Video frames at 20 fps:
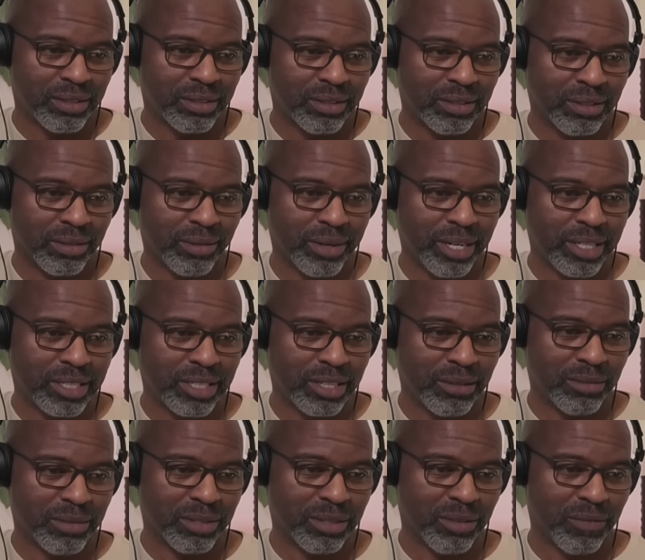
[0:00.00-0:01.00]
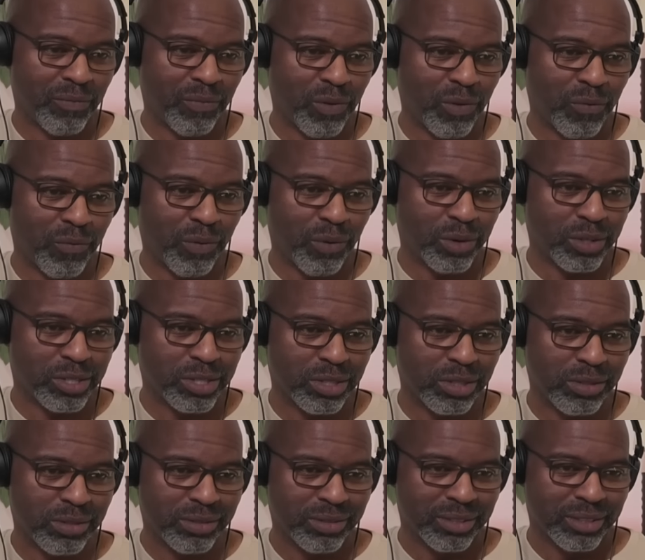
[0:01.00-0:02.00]
white team is in the
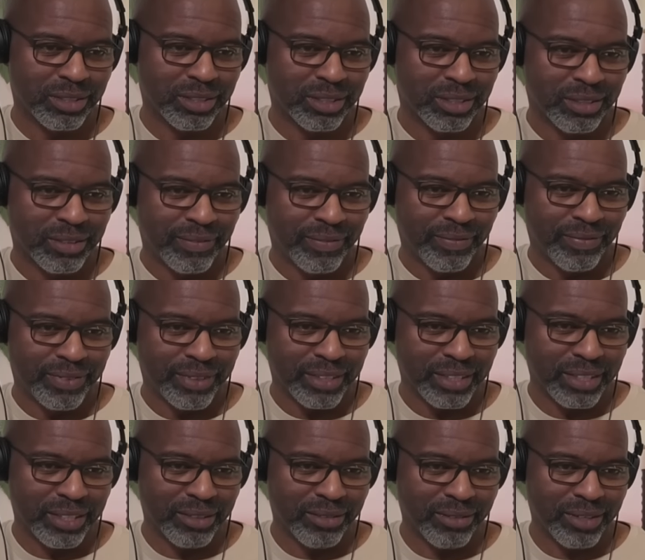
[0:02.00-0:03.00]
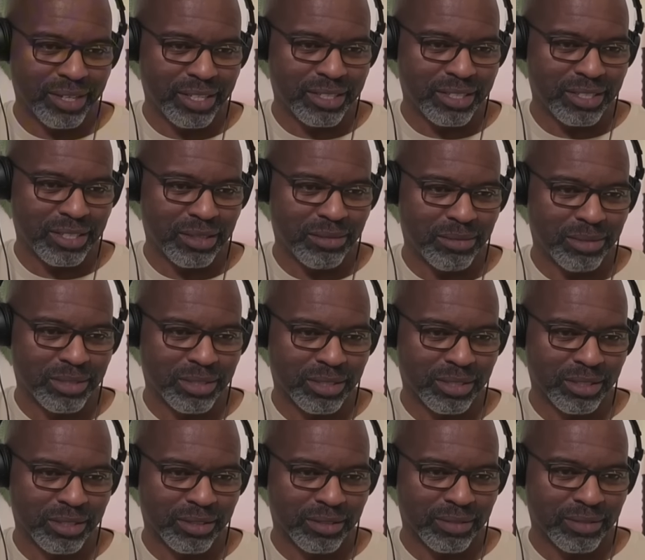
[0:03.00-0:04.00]
4-4-2. And the red team is
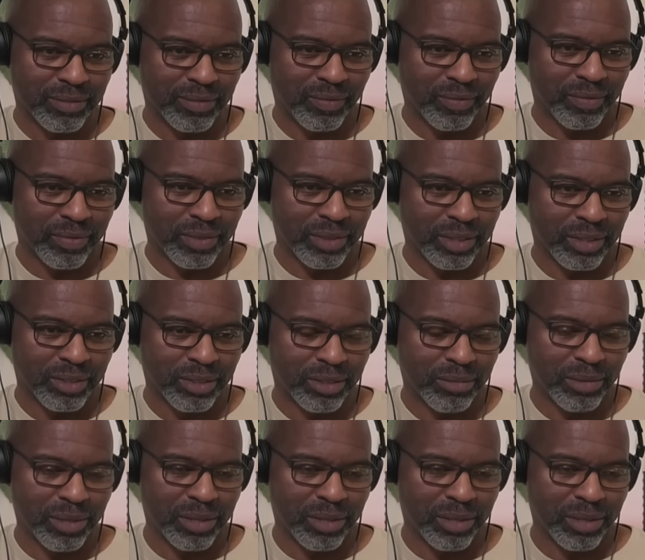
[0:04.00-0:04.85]
it'd be